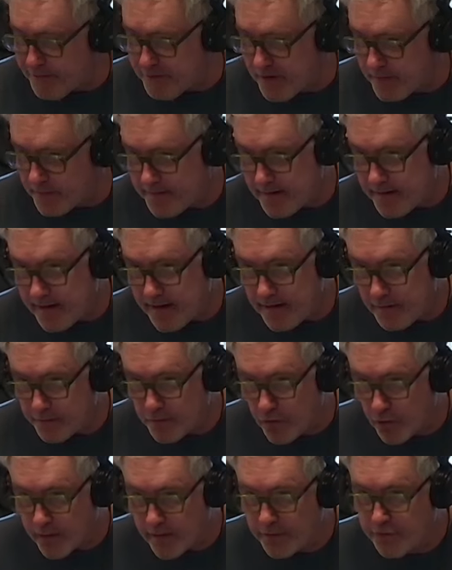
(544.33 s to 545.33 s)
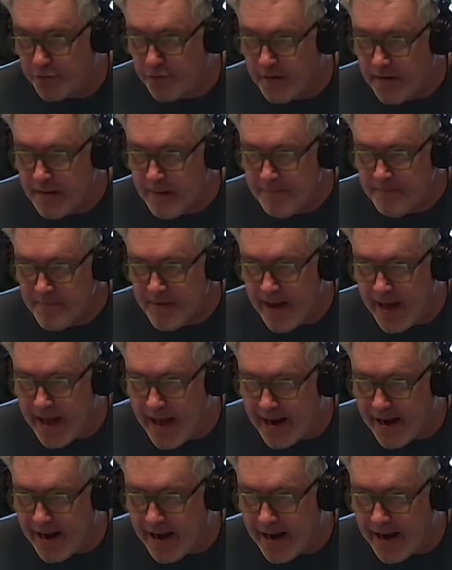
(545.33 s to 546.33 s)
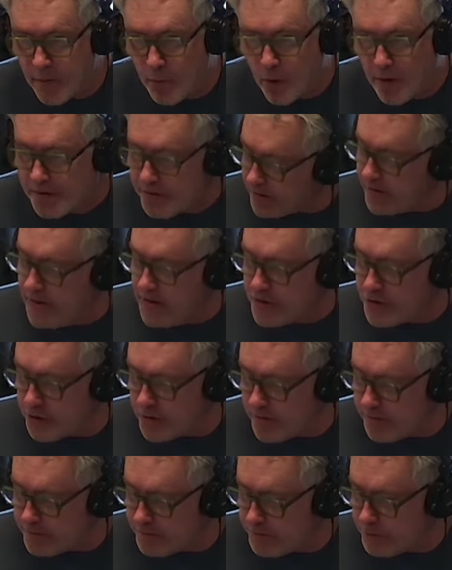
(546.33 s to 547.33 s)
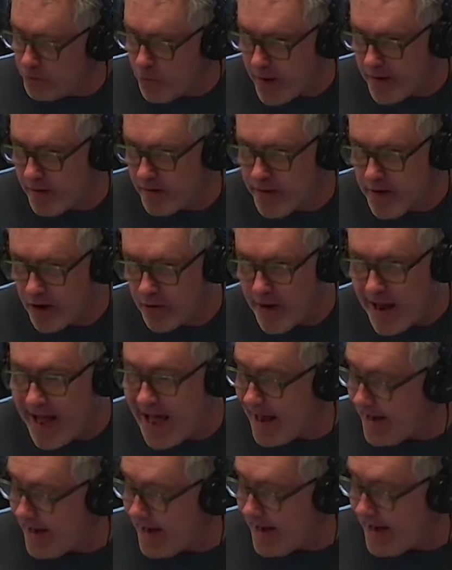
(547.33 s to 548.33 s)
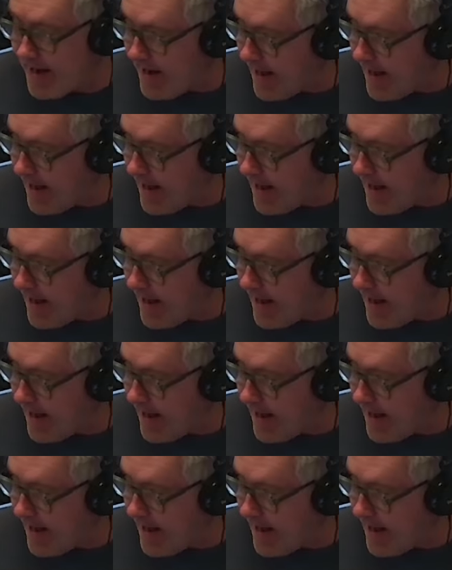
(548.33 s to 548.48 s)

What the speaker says: like they did, of course. And I wonder sort of where they're at on